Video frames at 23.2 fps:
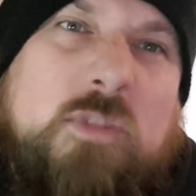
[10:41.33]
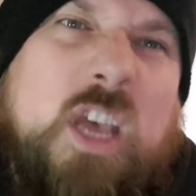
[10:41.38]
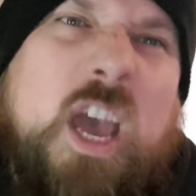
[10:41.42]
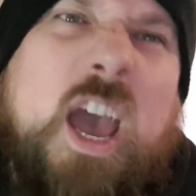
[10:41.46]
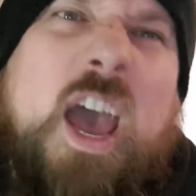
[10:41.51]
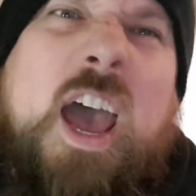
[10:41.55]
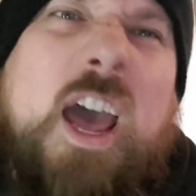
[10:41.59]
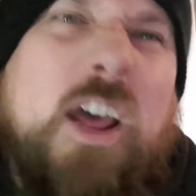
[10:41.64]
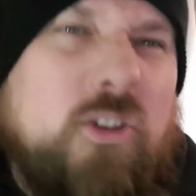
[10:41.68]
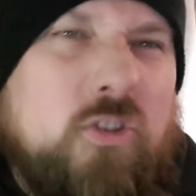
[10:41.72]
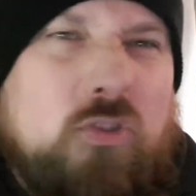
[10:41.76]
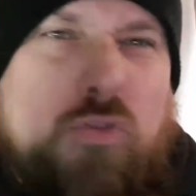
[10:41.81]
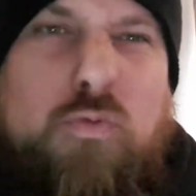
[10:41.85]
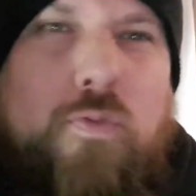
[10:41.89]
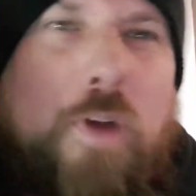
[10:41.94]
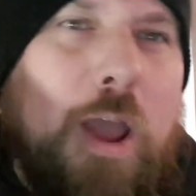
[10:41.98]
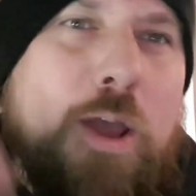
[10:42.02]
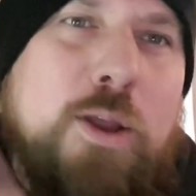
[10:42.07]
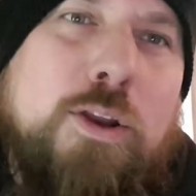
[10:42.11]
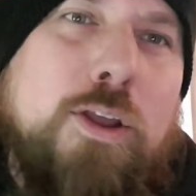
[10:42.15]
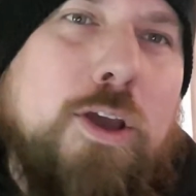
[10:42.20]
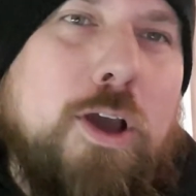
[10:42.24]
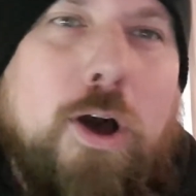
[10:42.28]
Let's
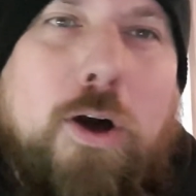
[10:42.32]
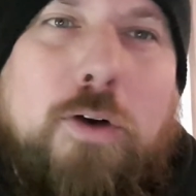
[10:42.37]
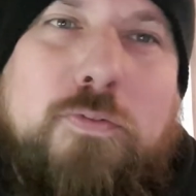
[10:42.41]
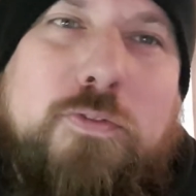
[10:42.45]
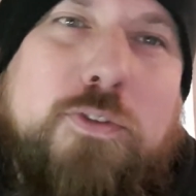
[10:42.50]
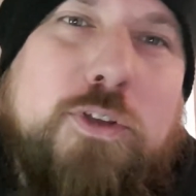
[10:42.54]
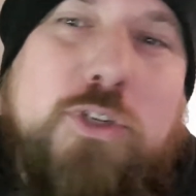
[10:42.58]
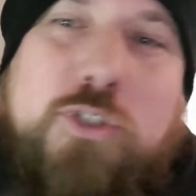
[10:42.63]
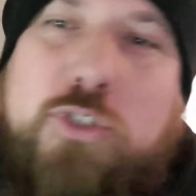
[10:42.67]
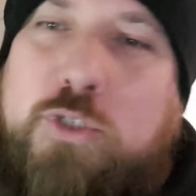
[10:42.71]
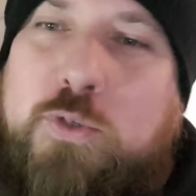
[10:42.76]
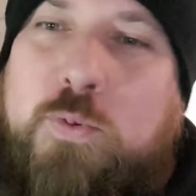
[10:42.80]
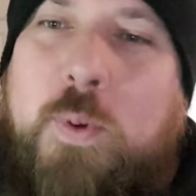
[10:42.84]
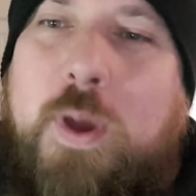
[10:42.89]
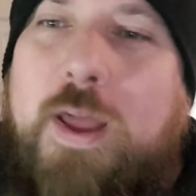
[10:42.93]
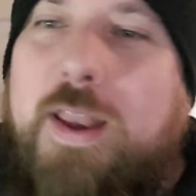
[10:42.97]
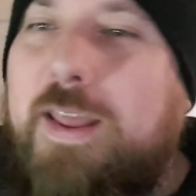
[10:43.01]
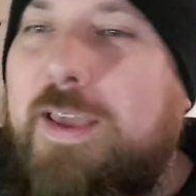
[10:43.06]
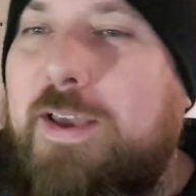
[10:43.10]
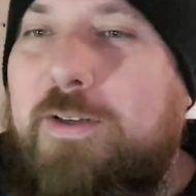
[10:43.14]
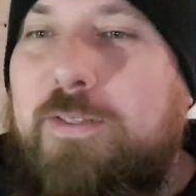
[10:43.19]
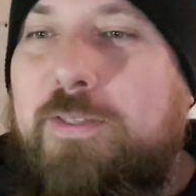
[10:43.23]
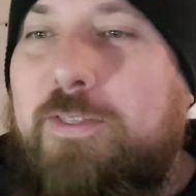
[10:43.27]
round it off to
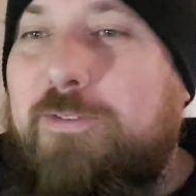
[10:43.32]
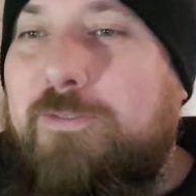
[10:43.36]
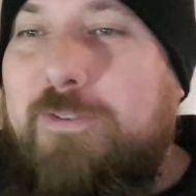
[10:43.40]
20 on